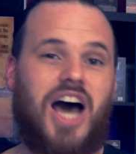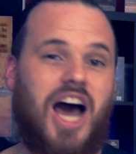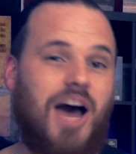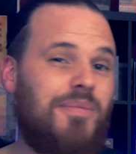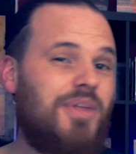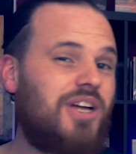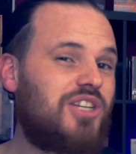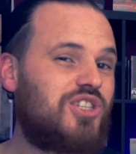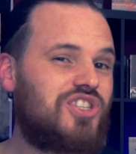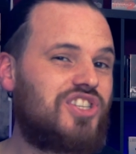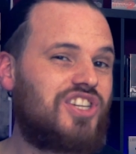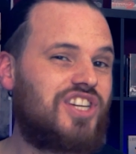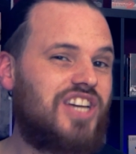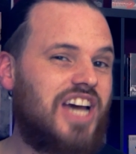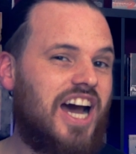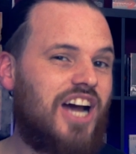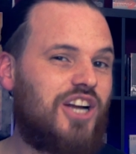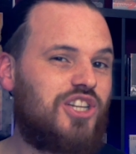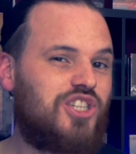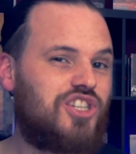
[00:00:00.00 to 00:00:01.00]
Now, I'm not just a
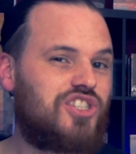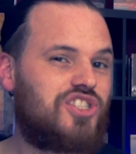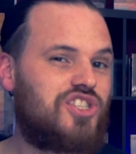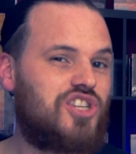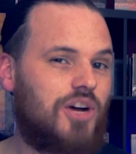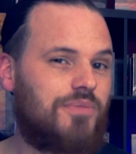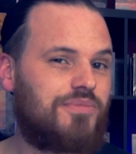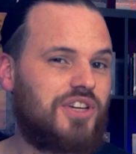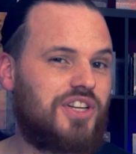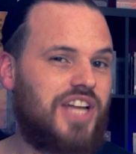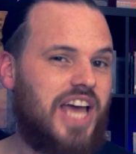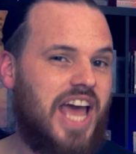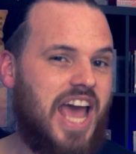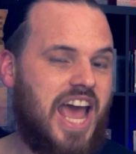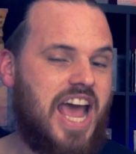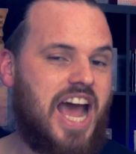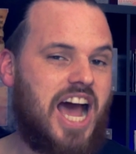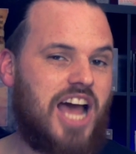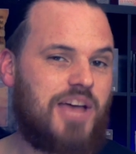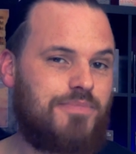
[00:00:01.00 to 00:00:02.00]
guy who just jumped on
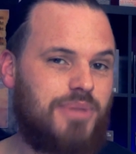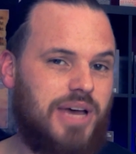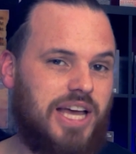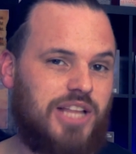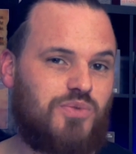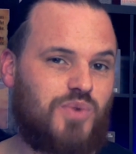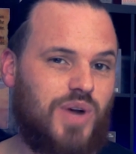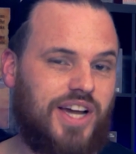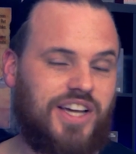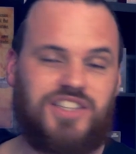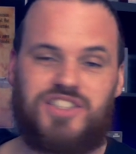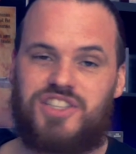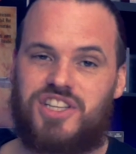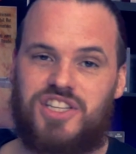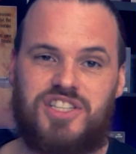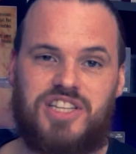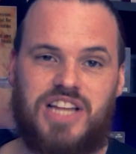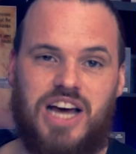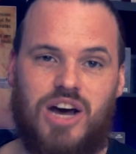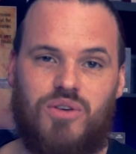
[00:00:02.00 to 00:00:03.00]
the AI bandwagon
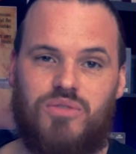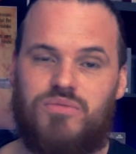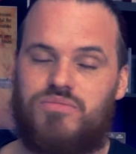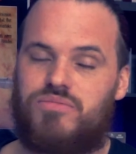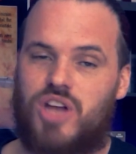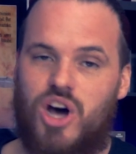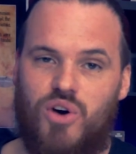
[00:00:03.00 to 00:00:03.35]
since now.